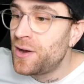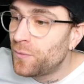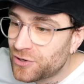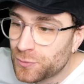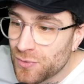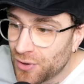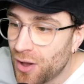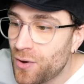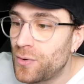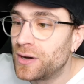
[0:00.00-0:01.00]
Which will
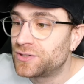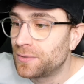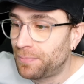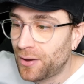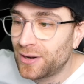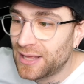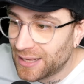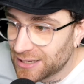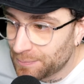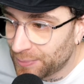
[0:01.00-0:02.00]
go to Boehly
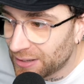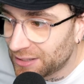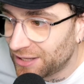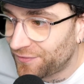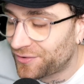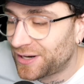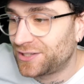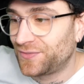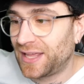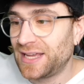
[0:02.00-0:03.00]
and Agbali for
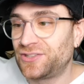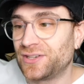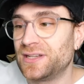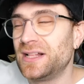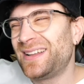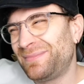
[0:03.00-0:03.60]
ratification.